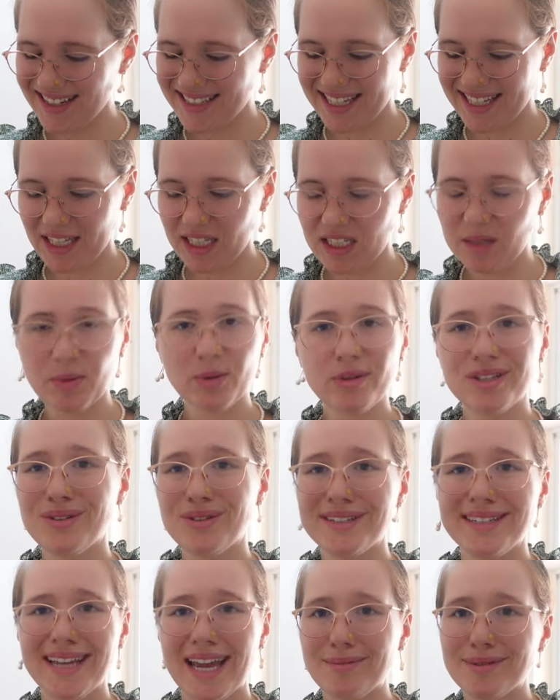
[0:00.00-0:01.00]
Teaspoon to
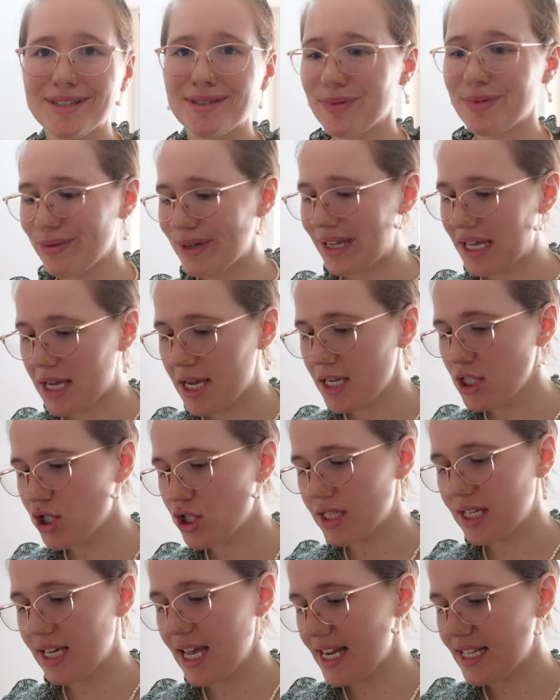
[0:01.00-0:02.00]
a tablespoon
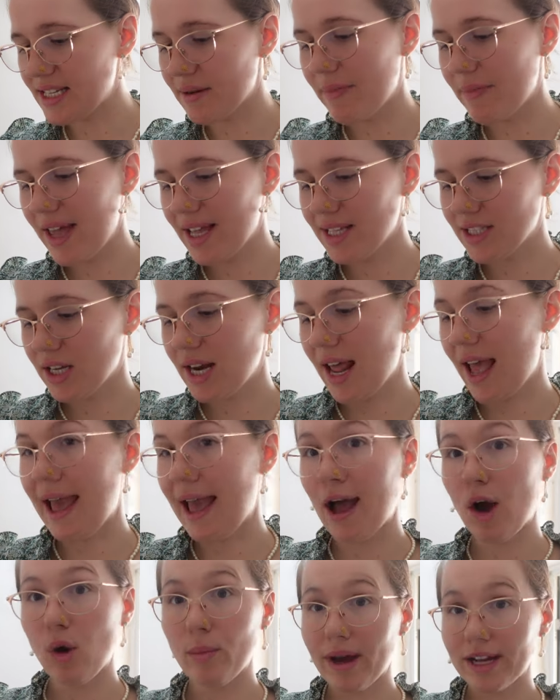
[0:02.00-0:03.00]
each. Again, depends on
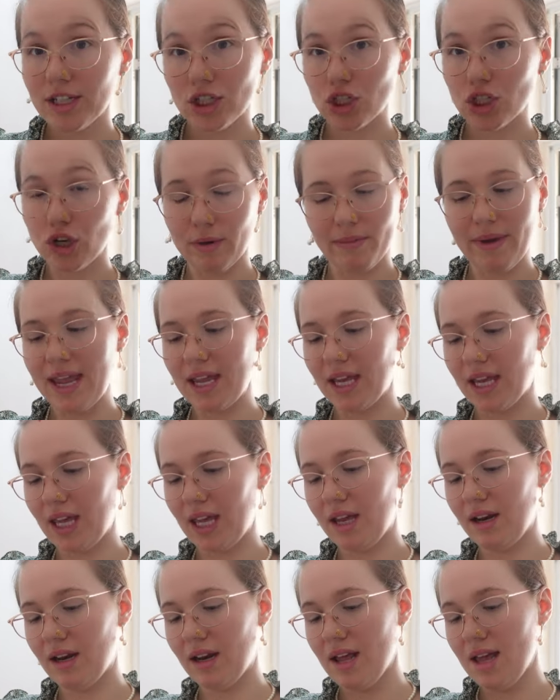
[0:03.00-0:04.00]
how much you're
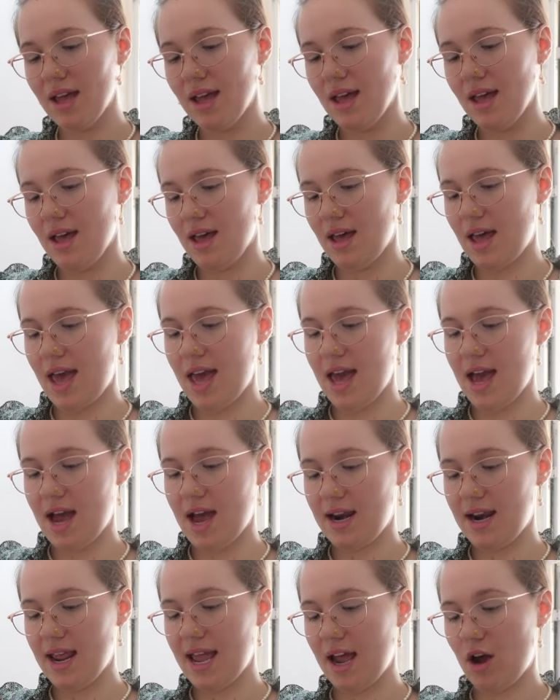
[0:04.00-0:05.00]
making
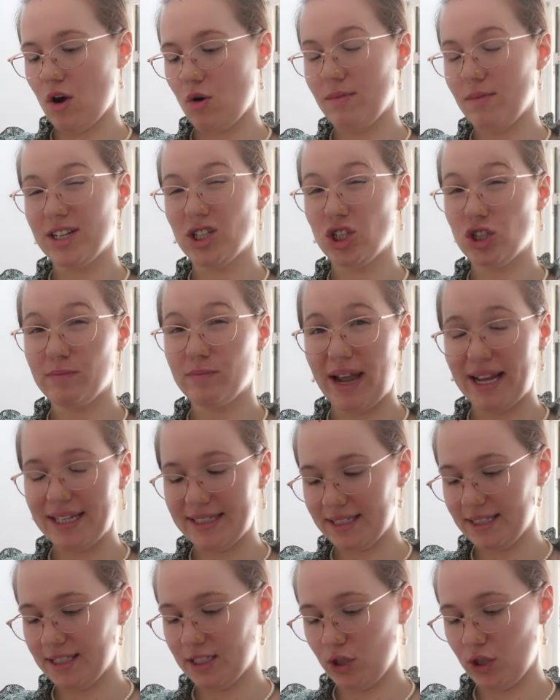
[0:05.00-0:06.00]
and how much
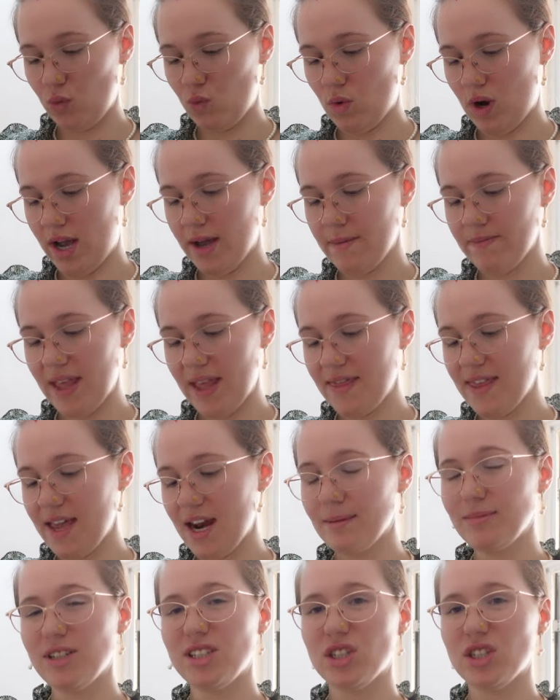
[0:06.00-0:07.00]
spices you want. And then
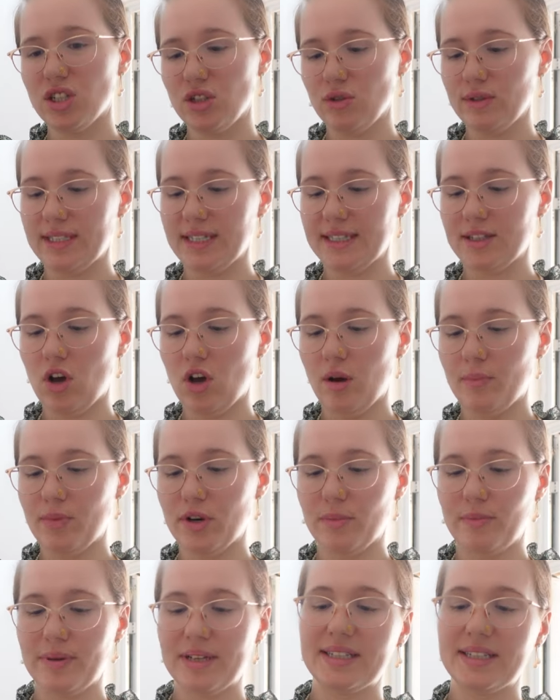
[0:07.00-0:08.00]
I'm just going to use this
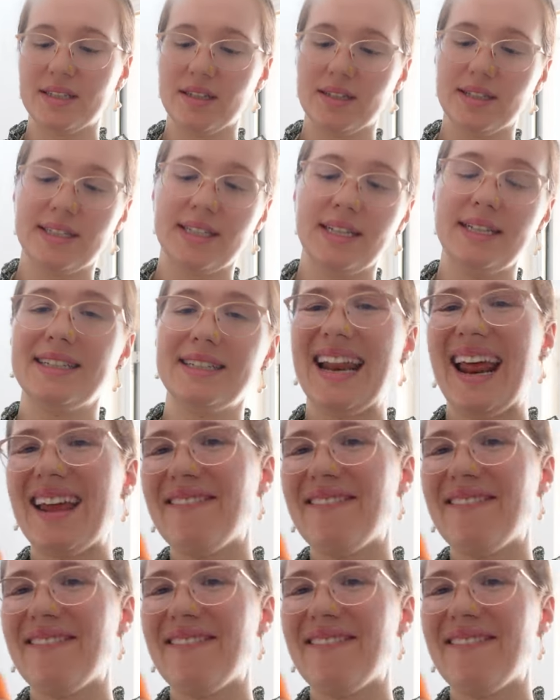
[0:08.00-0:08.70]
all-purpose season.